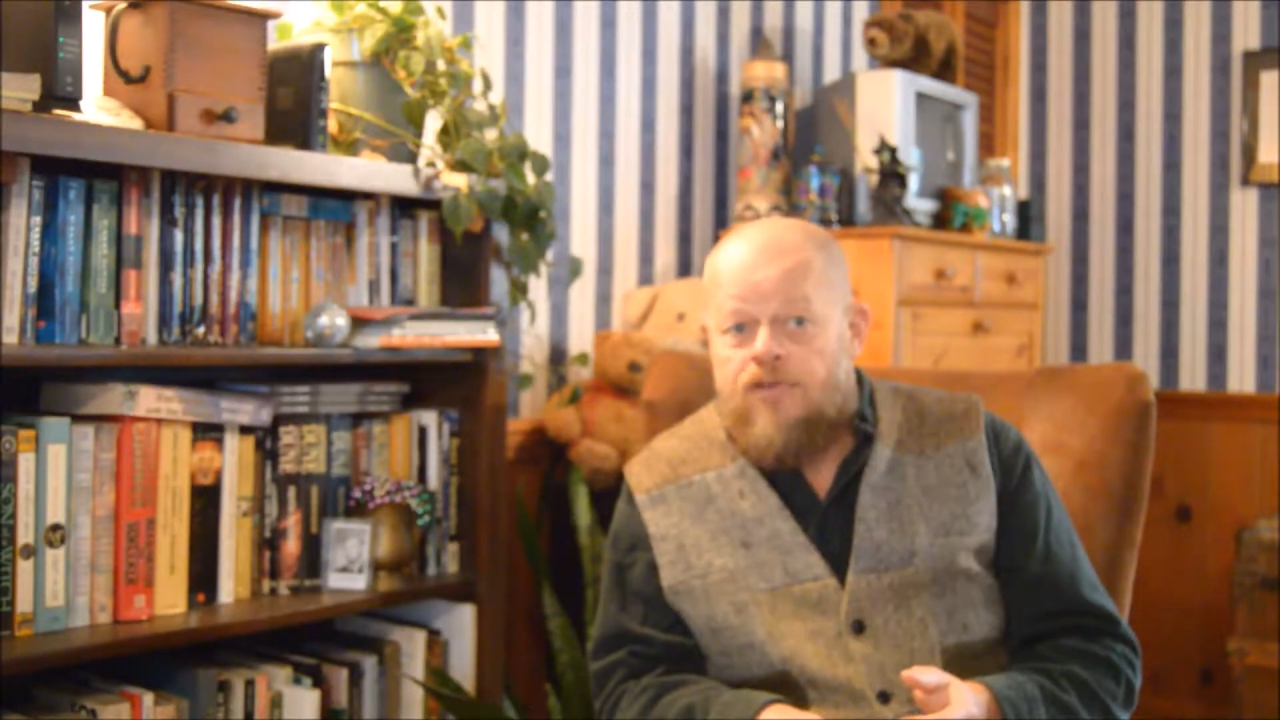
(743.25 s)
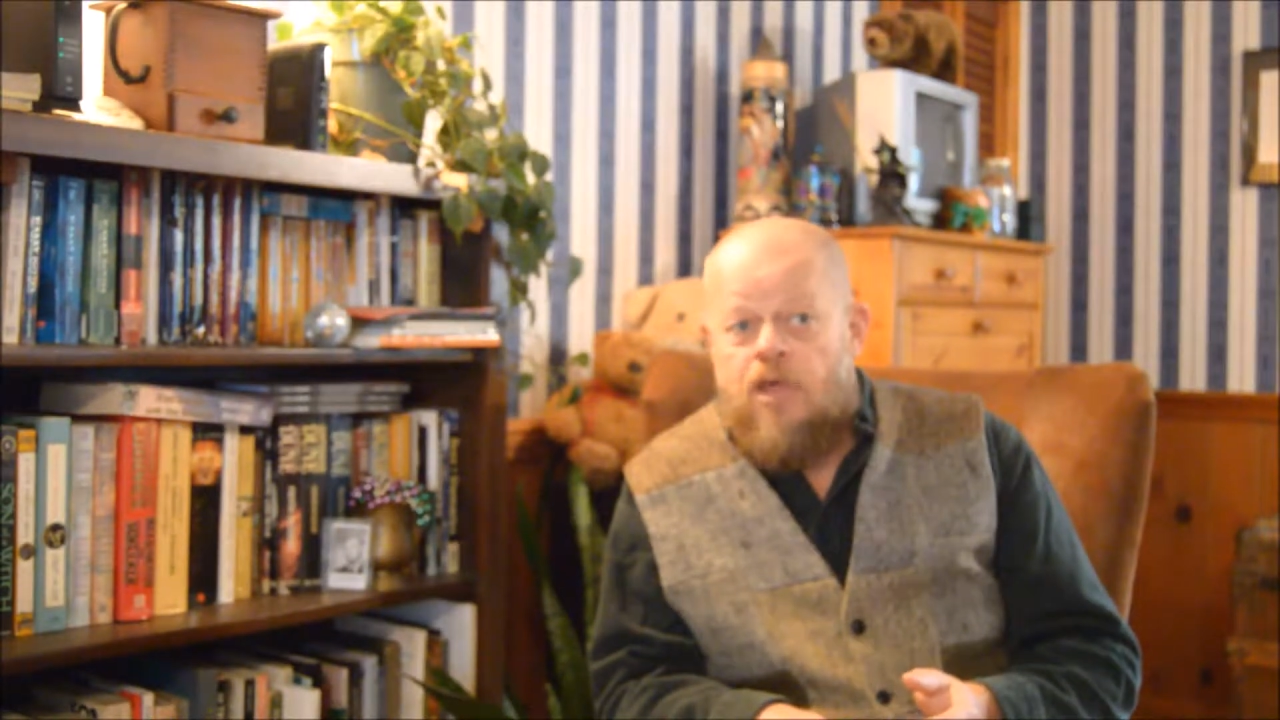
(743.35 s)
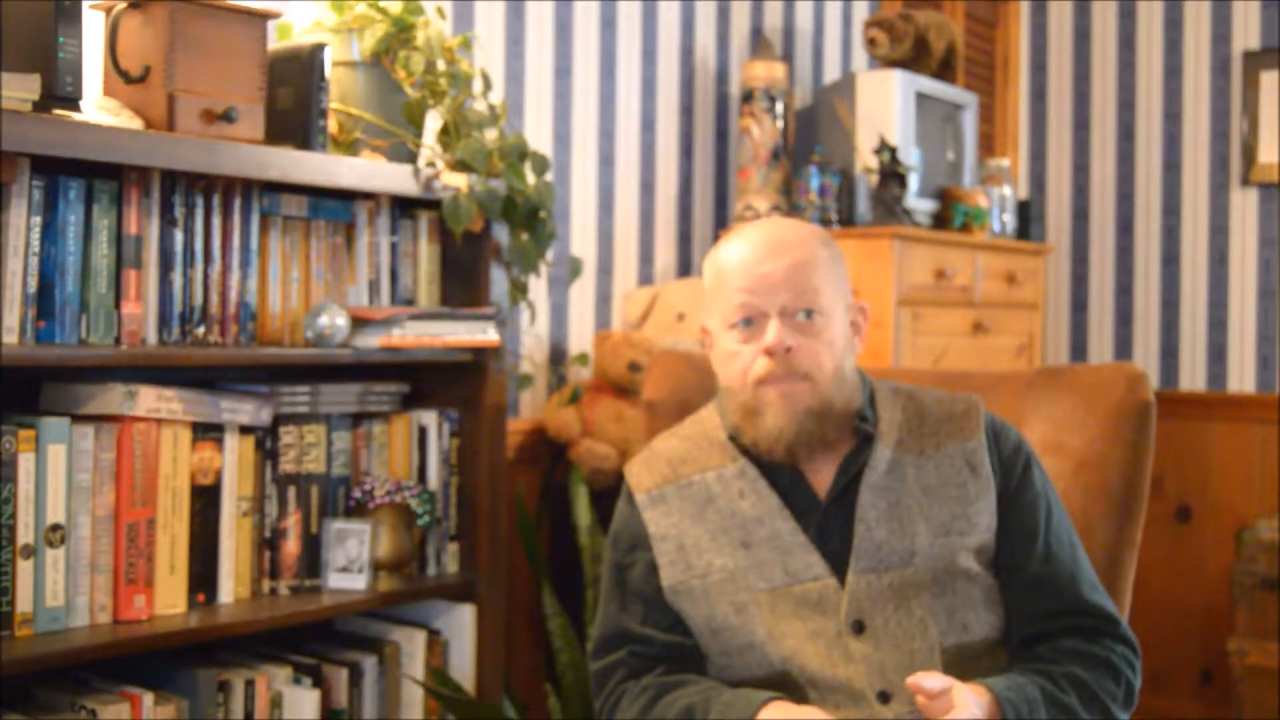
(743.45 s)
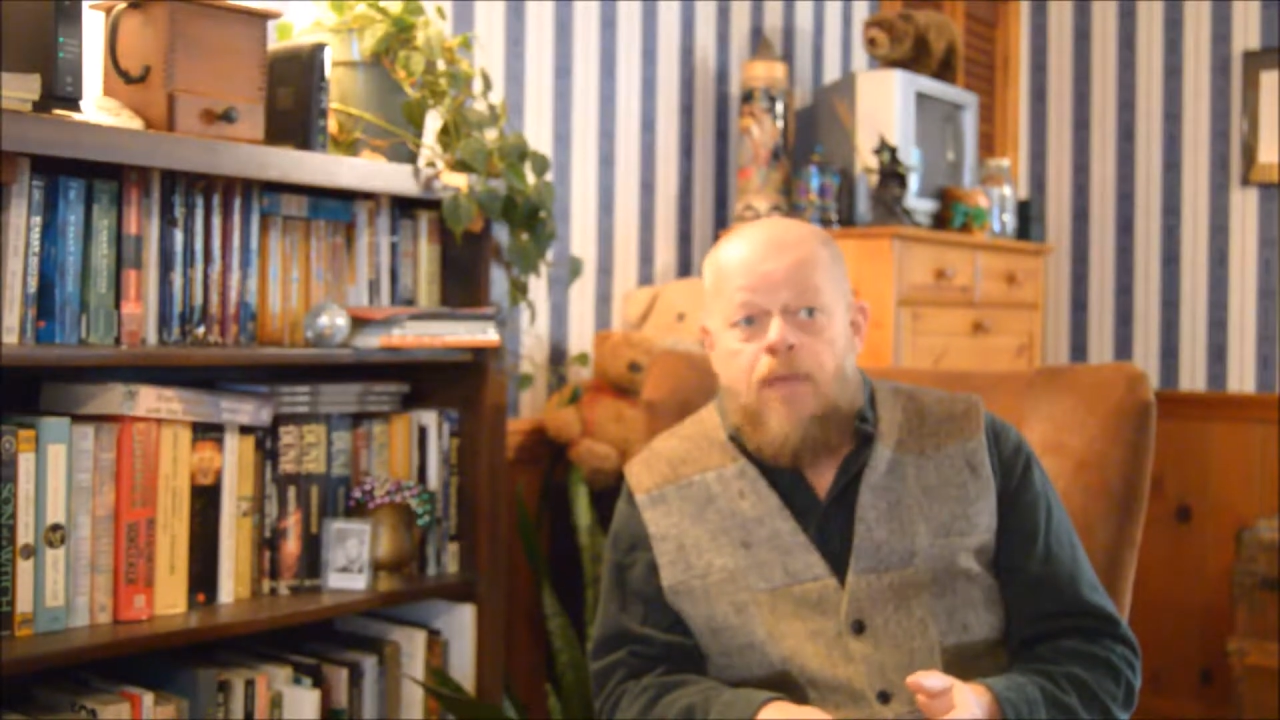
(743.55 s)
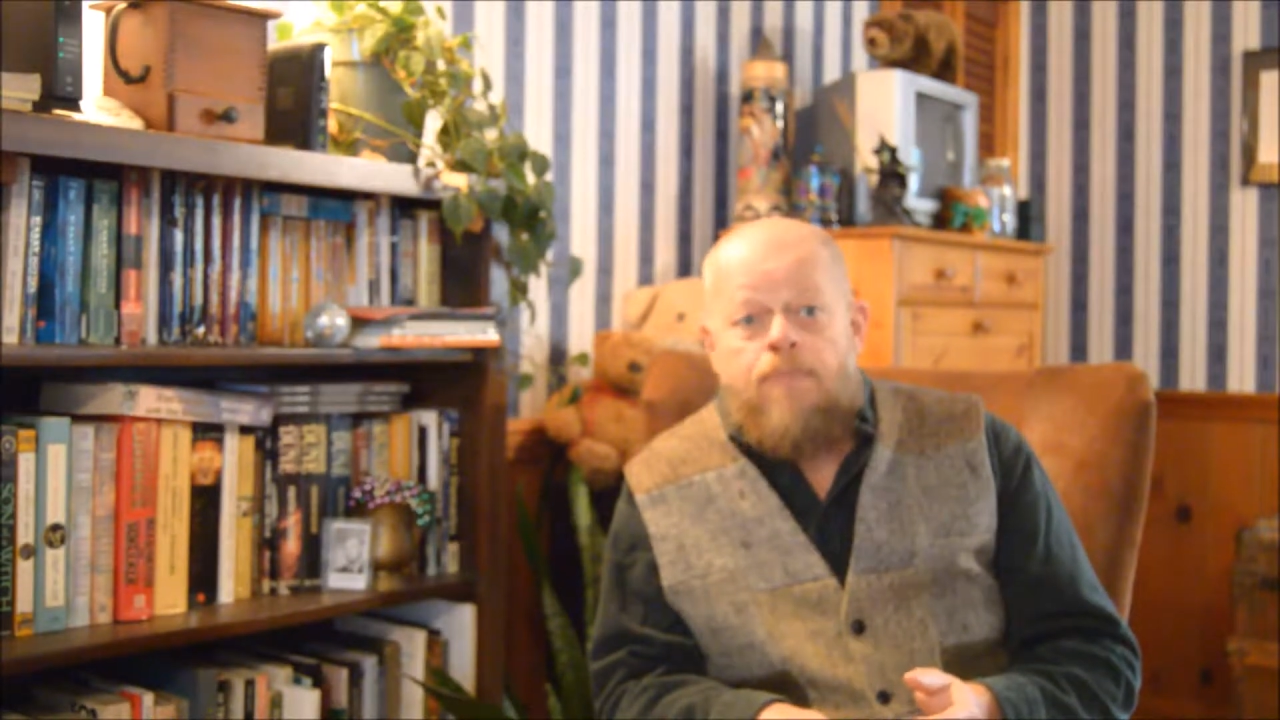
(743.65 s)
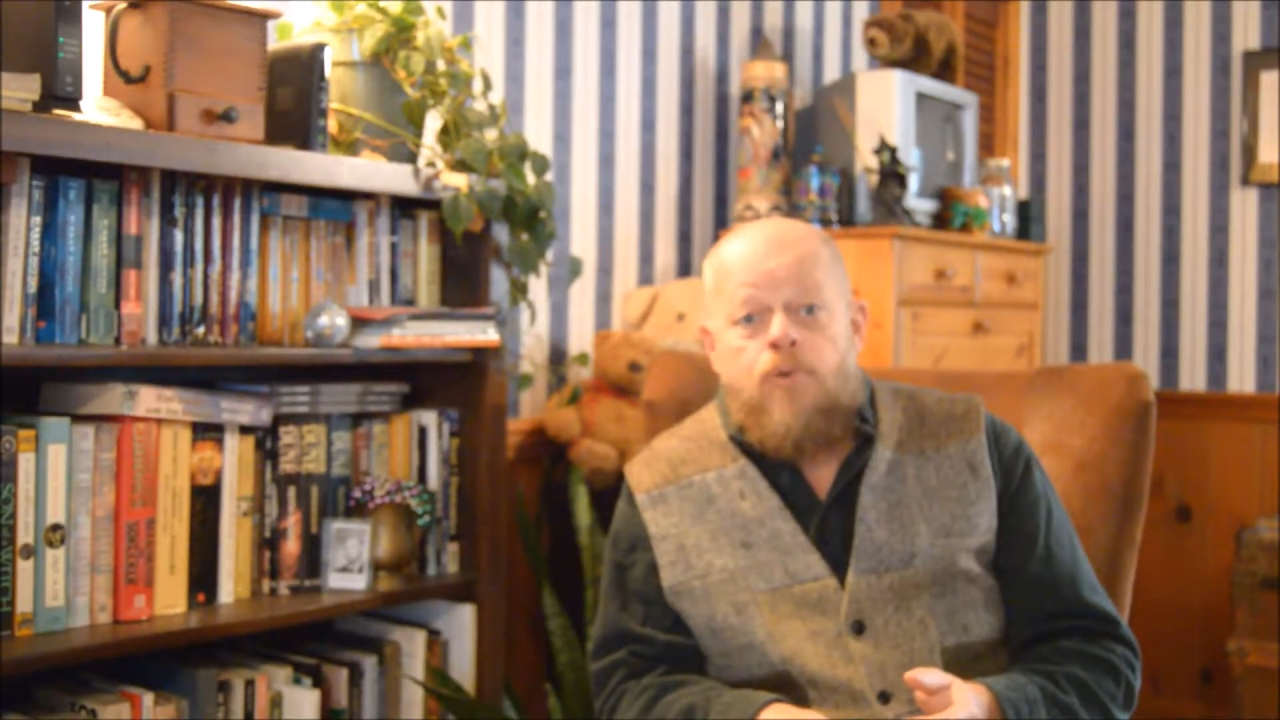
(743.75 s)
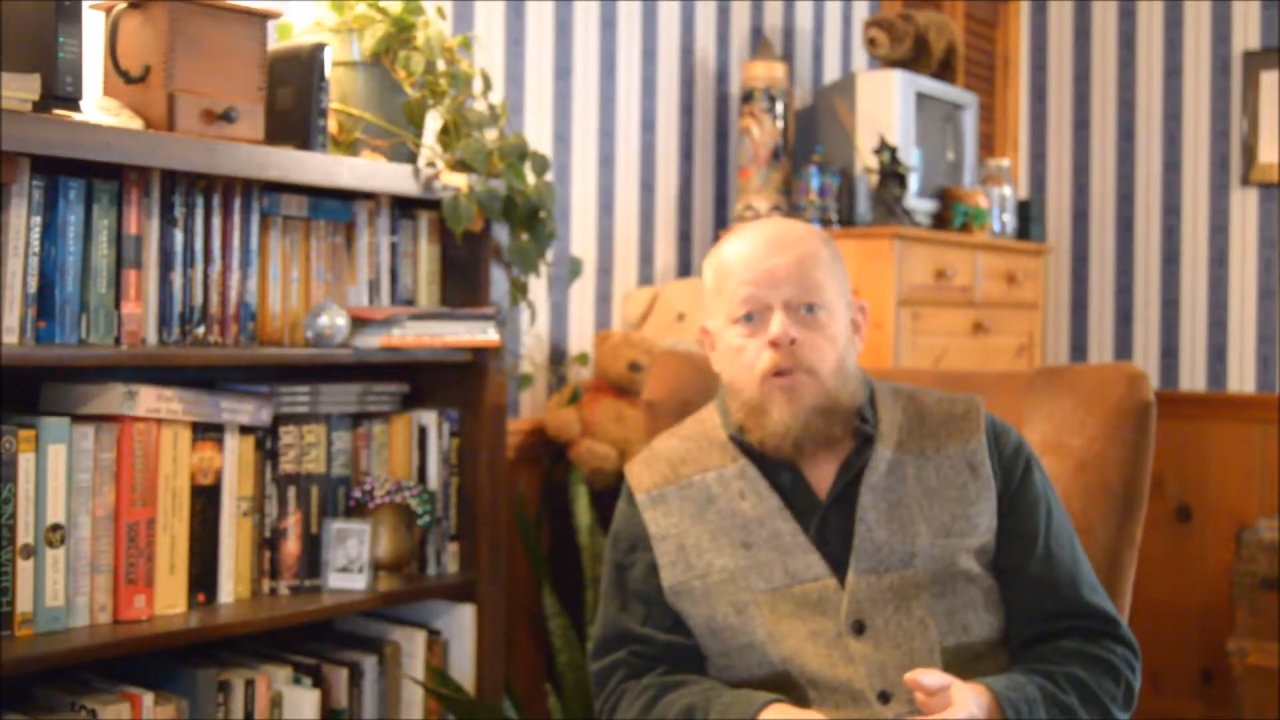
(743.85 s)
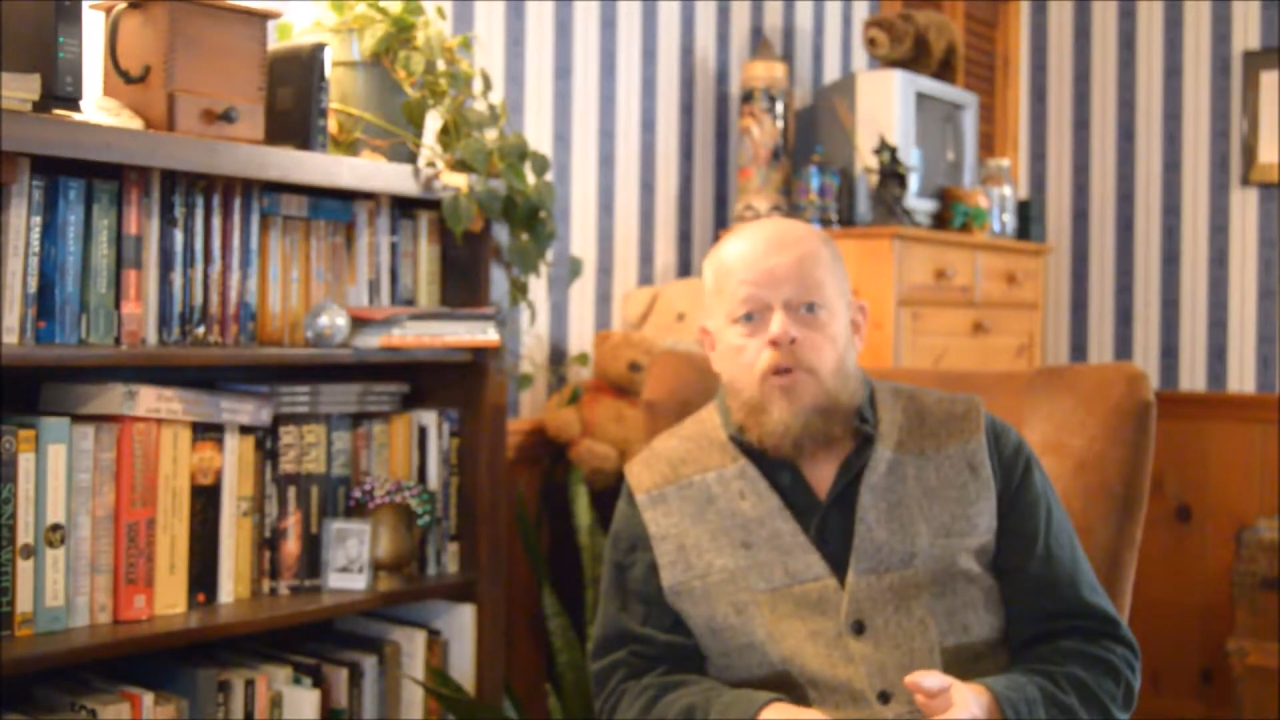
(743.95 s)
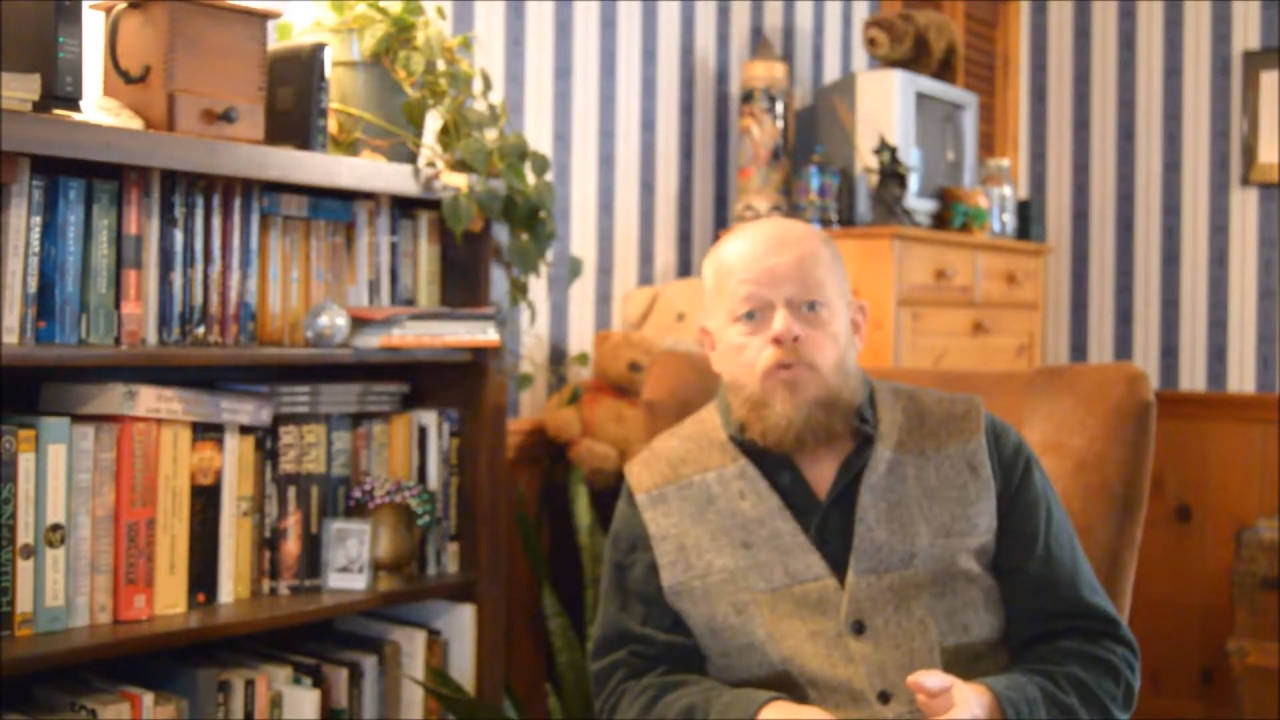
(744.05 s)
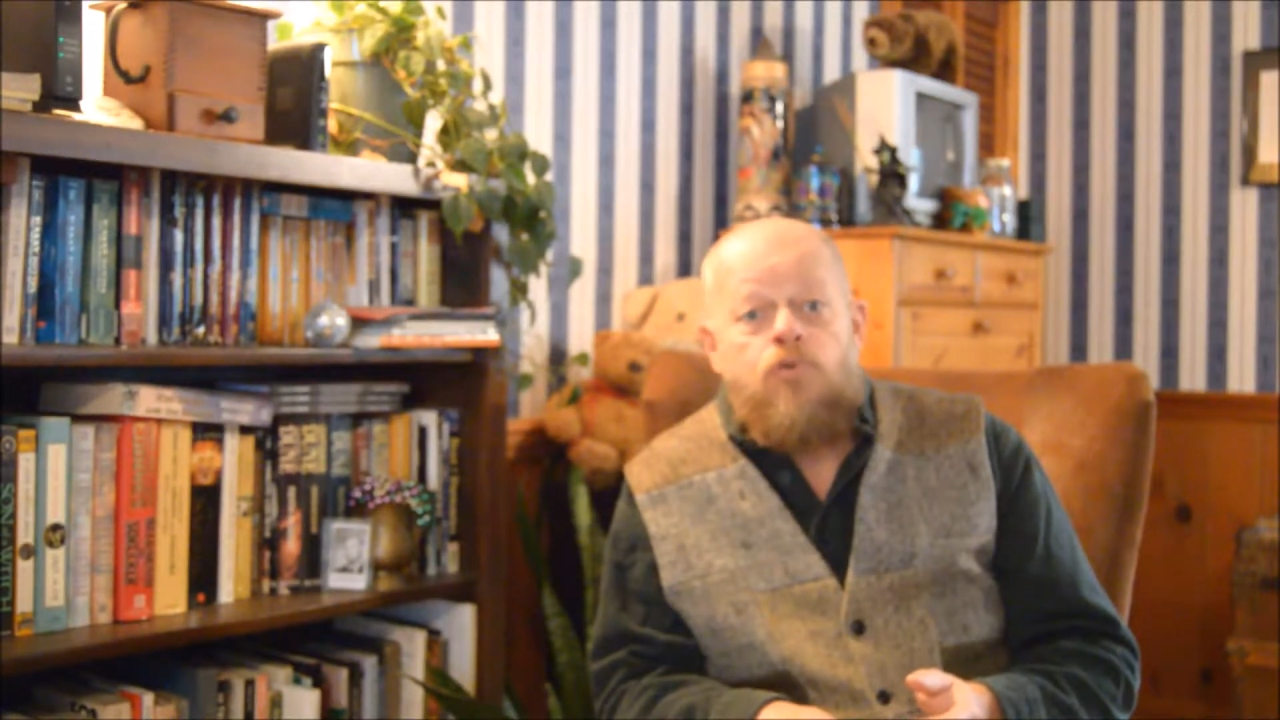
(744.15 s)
that people could